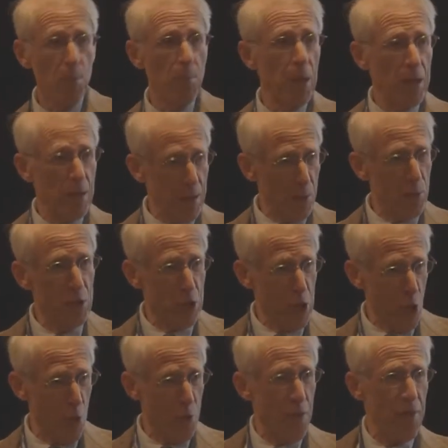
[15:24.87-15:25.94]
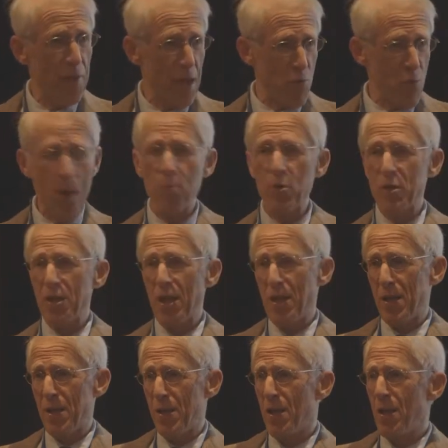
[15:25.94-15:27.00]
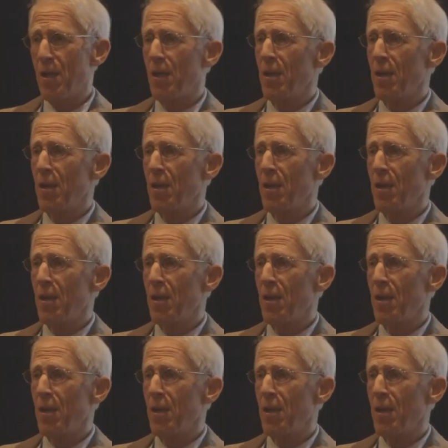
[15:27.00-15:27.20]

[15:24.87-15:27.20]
but it was known that they represented